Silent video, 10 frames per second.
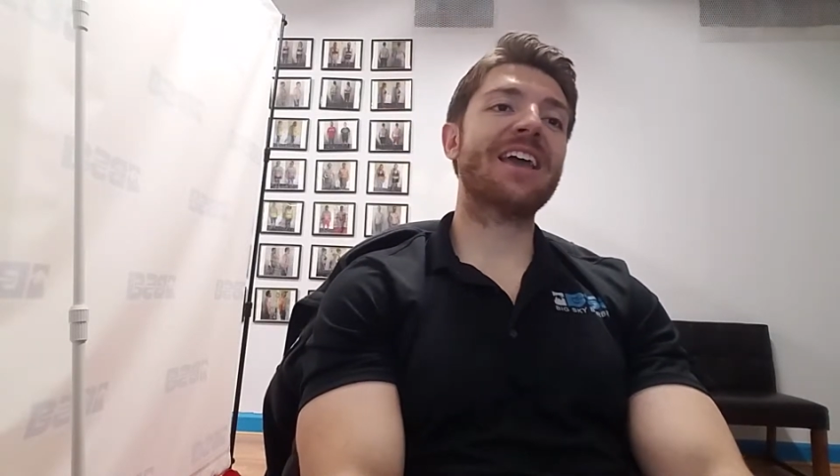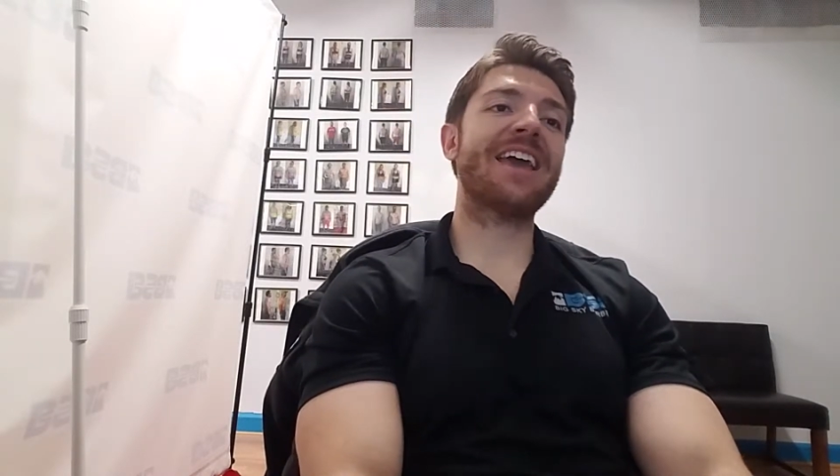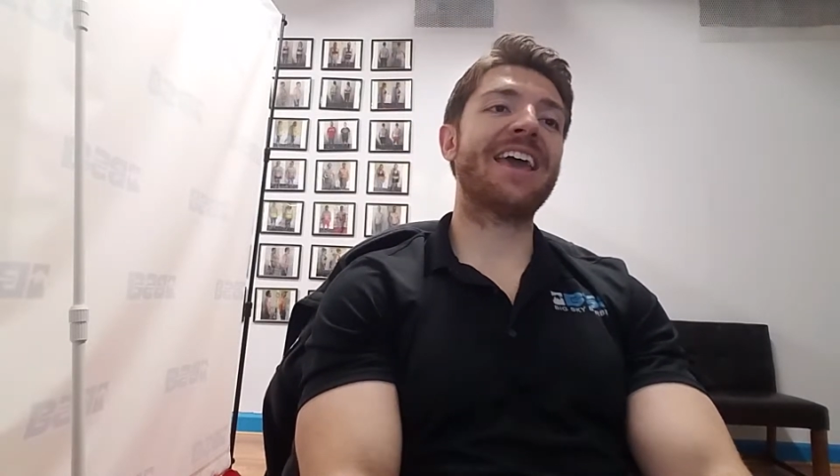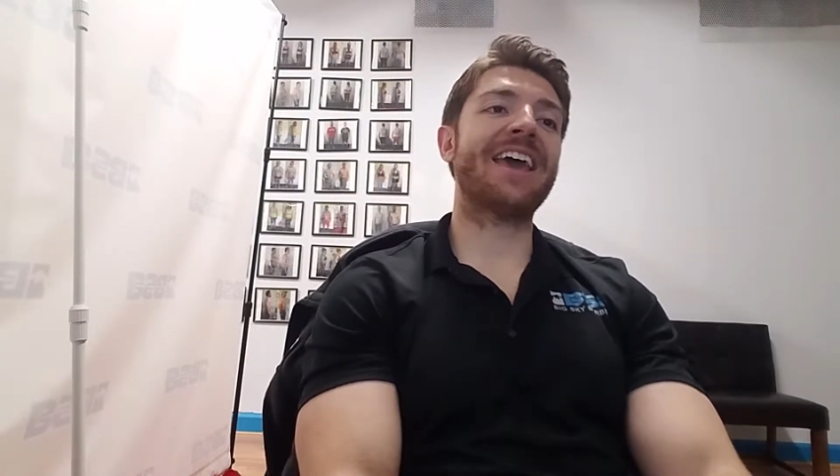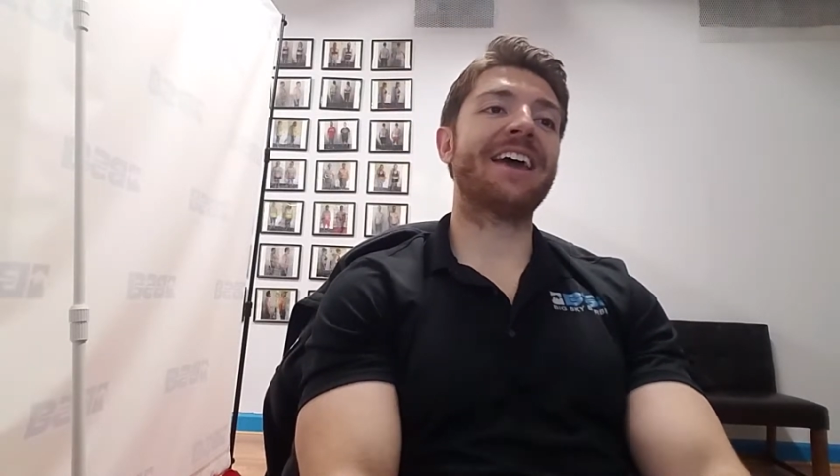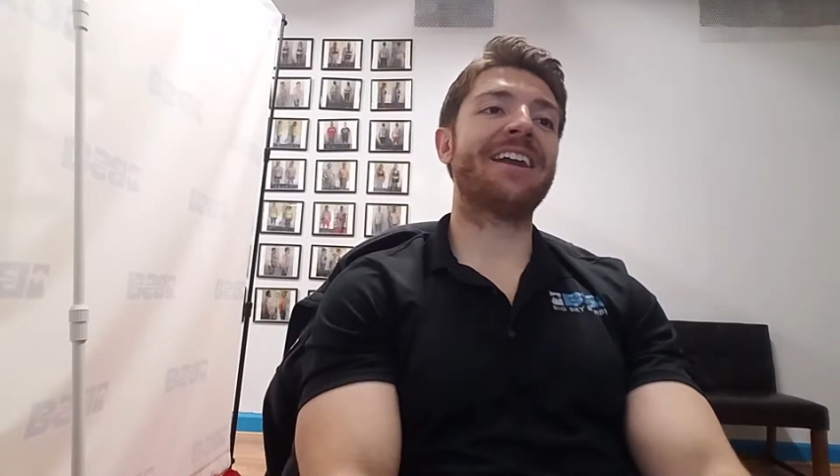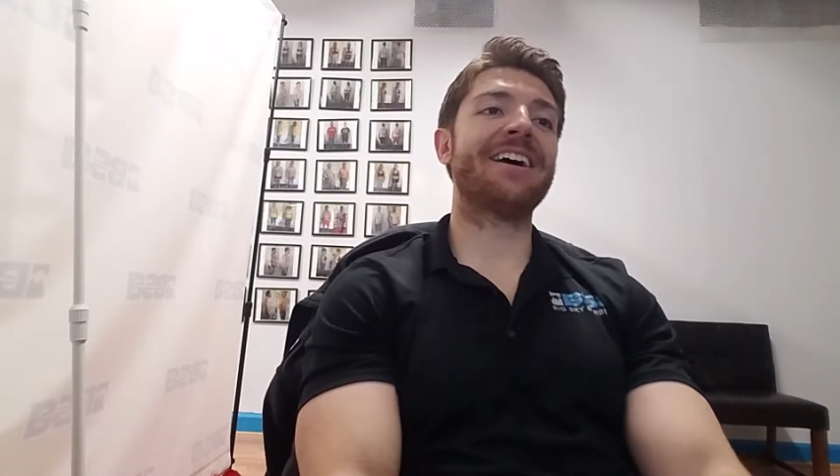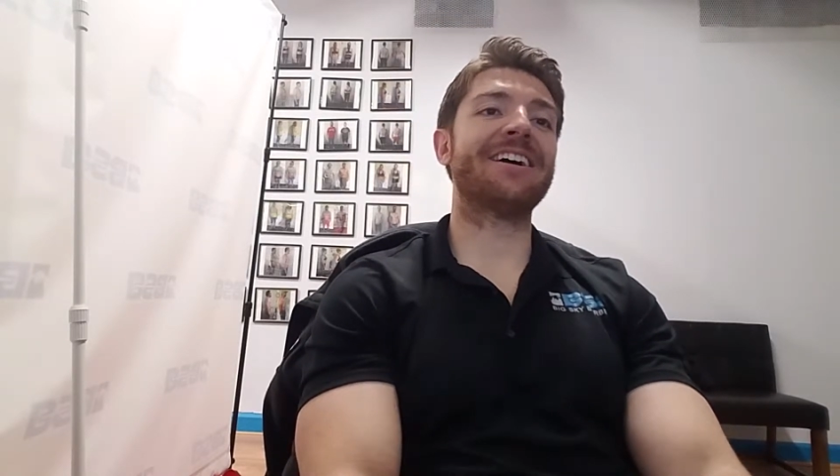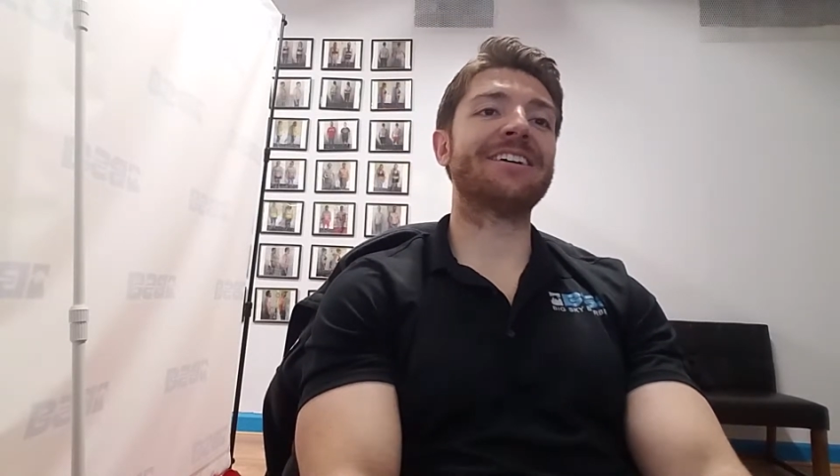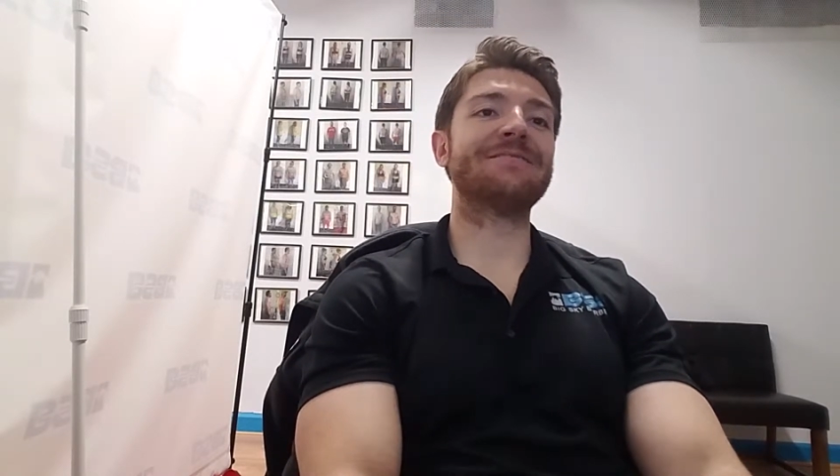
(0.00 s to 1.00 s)
And
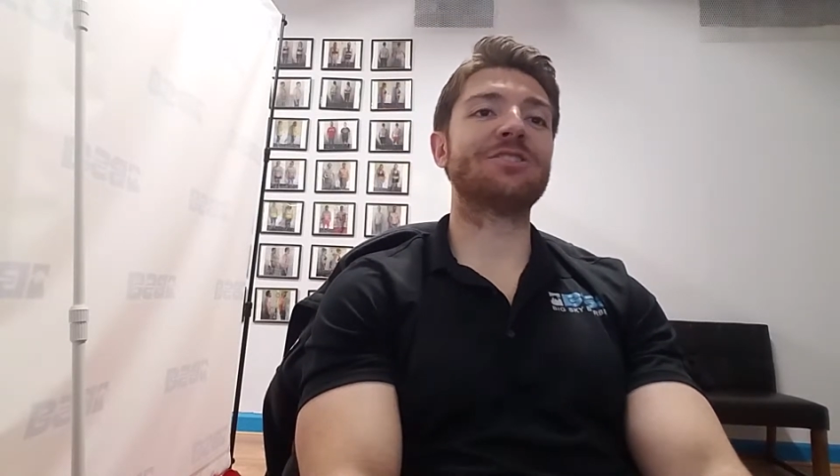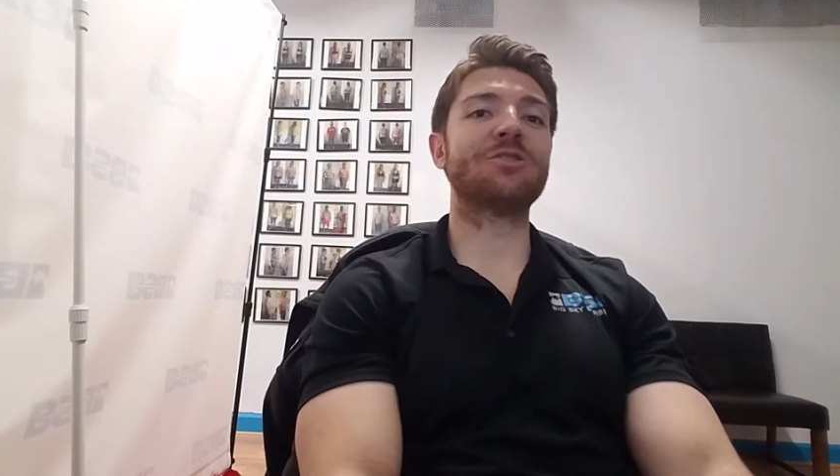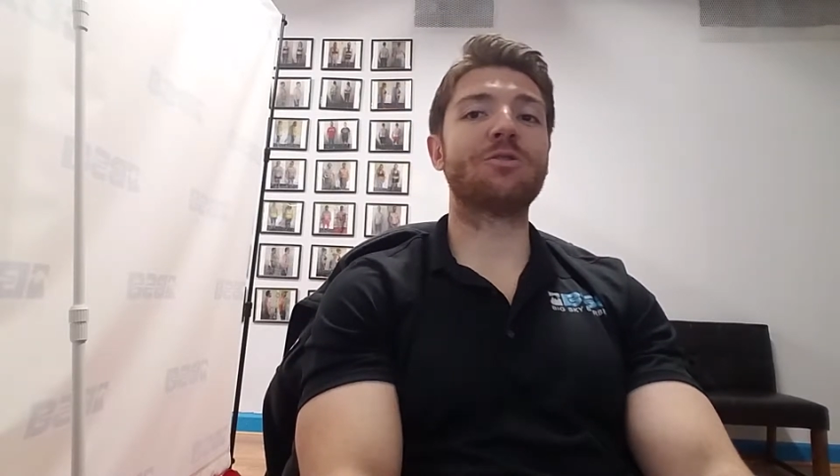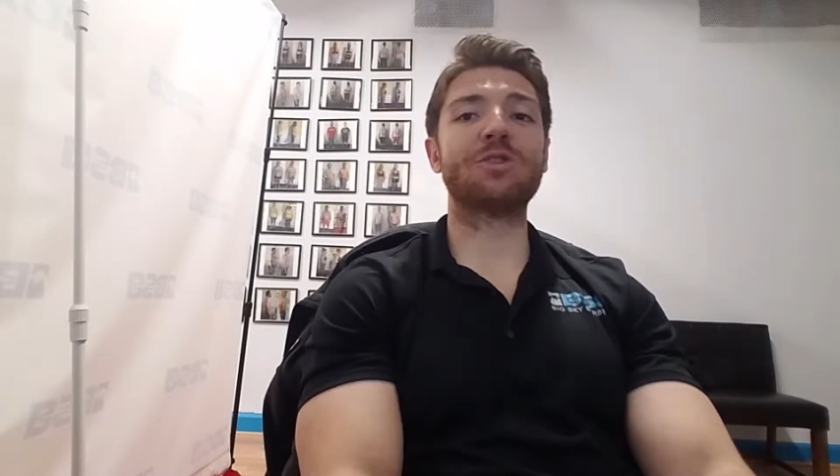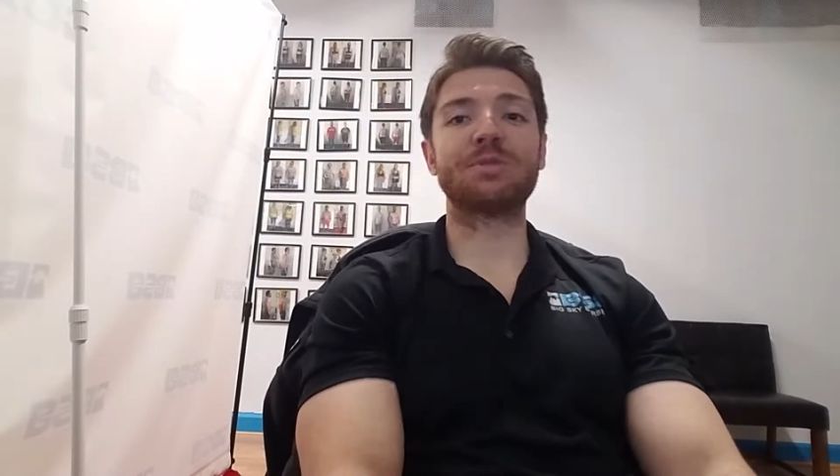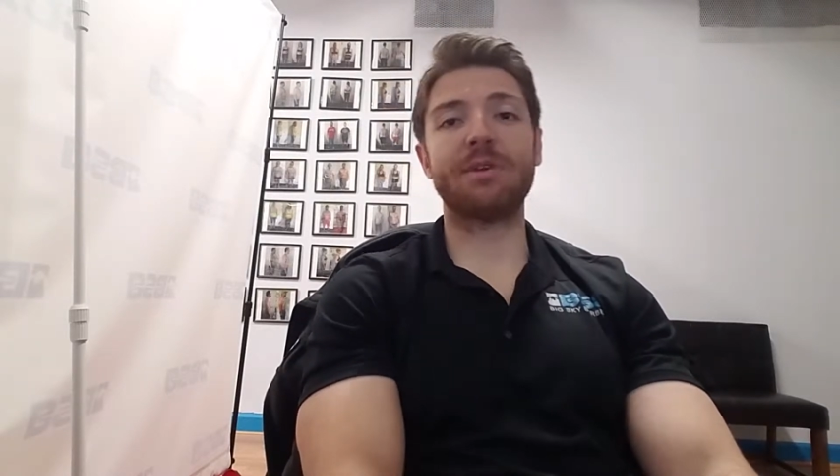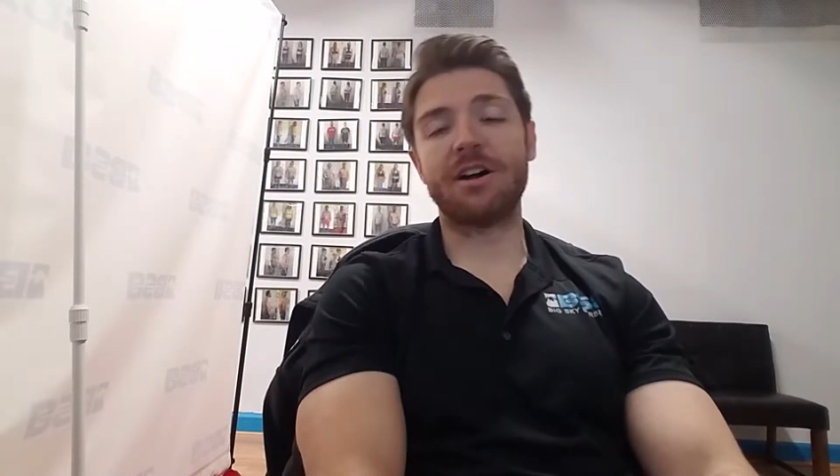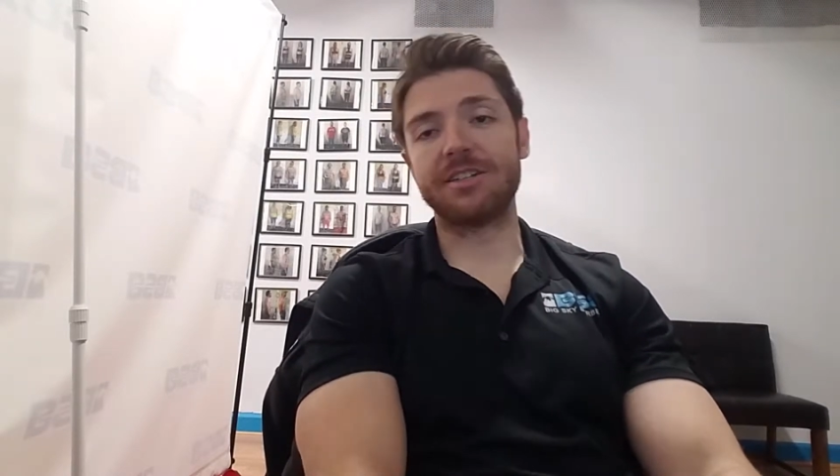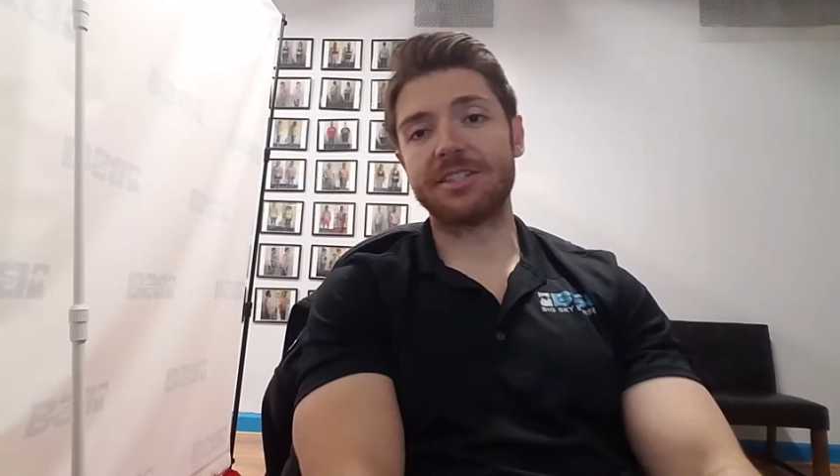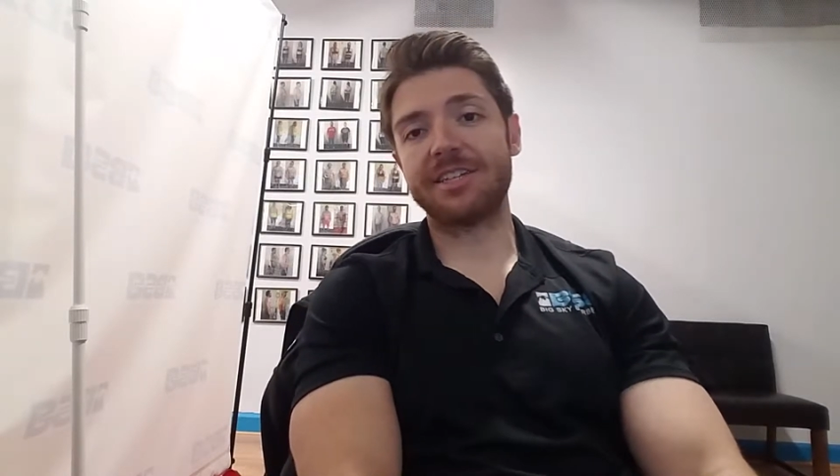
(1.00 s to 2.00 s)
uh, so the
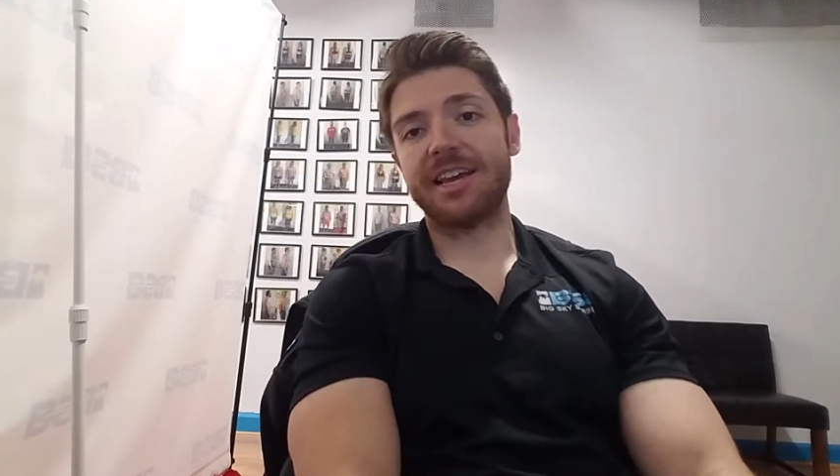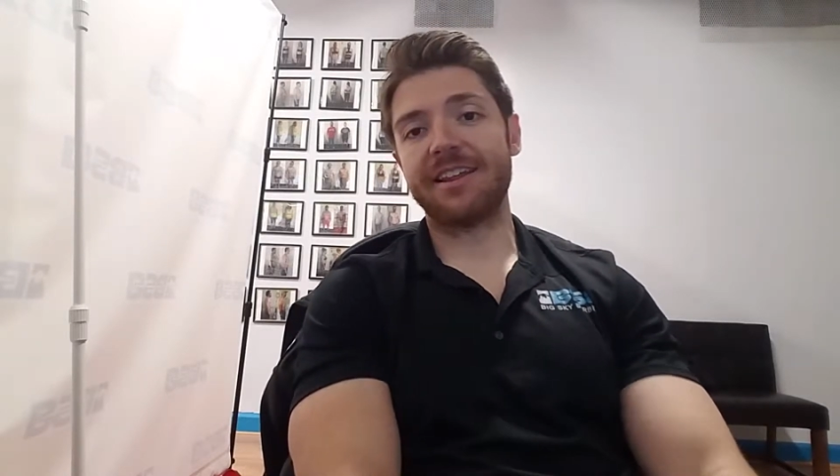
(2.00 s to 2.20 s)
response